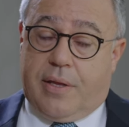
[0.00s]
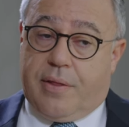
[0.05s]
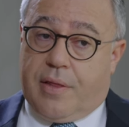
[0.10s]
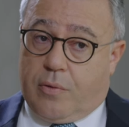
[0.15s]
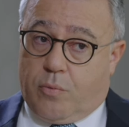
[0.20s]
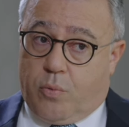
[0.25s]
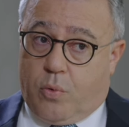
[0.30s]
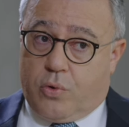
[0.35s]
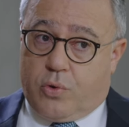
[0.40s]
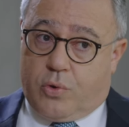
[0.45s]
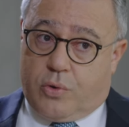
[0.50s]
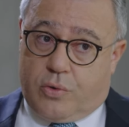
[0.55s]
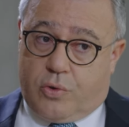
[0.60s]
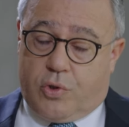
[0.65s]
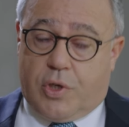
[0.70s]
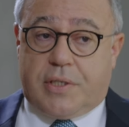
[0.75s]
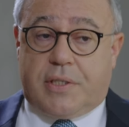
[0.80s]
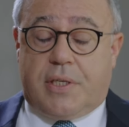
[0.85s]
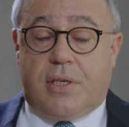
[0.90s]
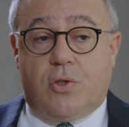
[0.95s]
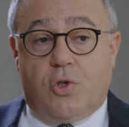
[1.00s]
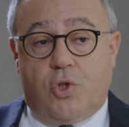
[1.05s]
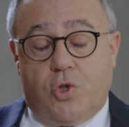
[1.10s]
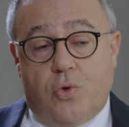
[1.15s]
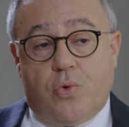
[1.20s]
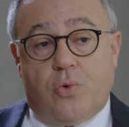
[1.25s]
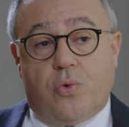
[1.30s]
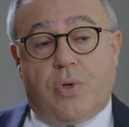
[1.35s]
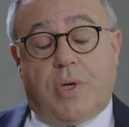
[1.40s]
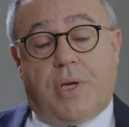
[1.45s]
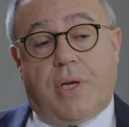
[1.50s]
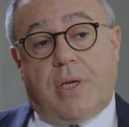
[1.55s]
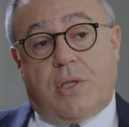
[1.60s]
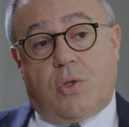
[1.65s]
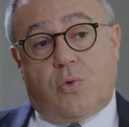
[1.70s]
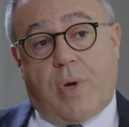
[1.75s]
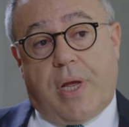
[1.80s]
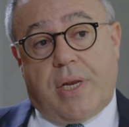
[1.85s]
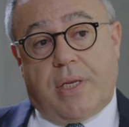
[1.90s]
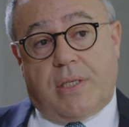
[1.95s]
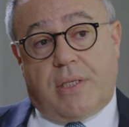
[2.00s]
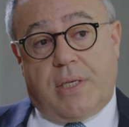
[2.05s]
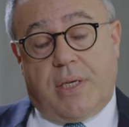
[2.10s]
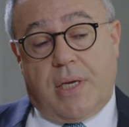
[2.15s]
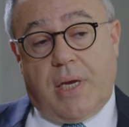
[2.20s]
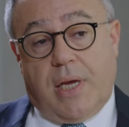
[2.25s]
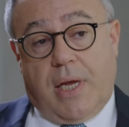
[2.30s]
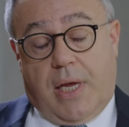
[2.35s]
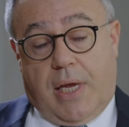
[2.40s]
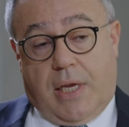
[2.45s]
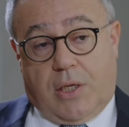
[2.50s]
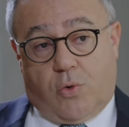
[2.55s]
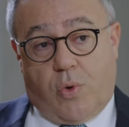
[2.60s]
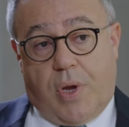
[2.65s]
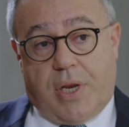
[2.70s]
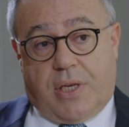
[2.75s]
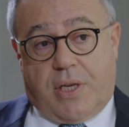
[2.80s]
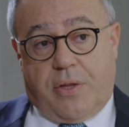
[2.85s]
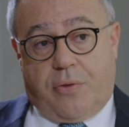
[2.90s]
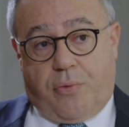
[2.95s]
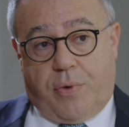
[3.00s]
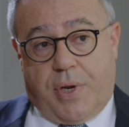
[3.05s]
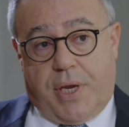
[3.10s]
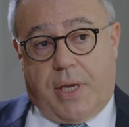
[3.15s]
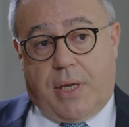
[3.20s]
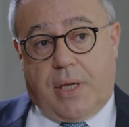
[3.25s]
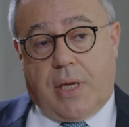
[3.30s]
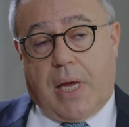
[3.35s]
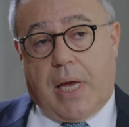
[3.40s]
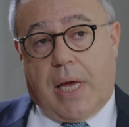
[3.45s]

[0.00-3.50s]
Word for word: That was just in June uh, 2023.